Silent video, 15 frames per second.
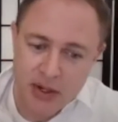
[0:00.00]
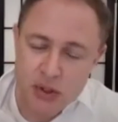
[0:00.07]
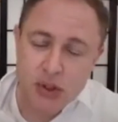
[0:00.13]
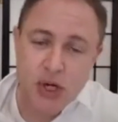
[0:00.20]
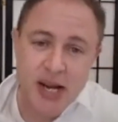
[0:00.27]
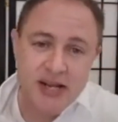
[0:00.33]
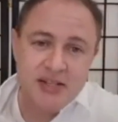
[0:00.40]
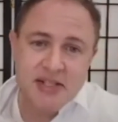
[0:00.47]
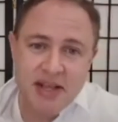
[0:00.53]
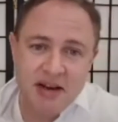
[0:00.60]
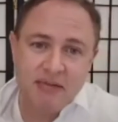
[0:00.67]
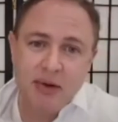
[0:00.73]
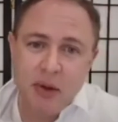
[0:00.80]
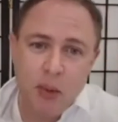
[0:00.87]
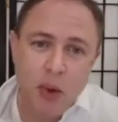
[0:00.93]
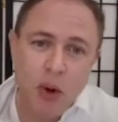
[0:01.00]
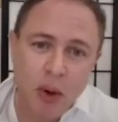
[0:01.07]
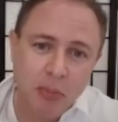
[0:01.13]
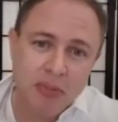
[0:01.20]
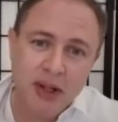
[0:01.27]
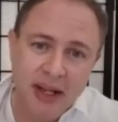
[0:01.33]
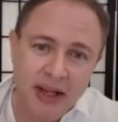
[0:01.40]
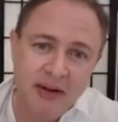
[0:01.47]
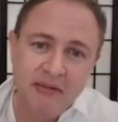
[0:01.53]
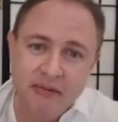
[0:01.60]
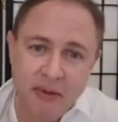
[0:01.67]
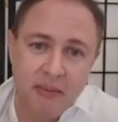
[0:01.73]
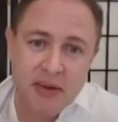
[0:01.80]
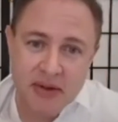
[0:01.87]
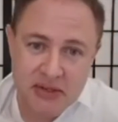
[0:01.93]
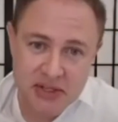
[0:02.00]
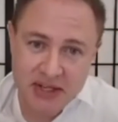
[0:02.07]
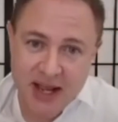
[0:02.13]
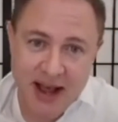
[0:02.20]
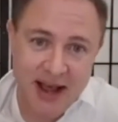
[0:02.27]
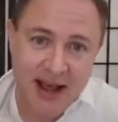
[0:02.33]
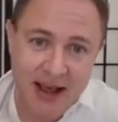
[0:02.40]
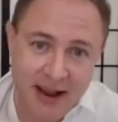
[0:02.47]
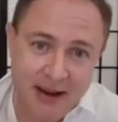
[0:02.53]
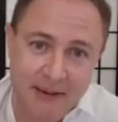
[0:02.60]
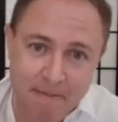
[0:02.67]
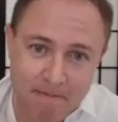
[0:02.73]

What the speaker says: chase every warplane from the sky,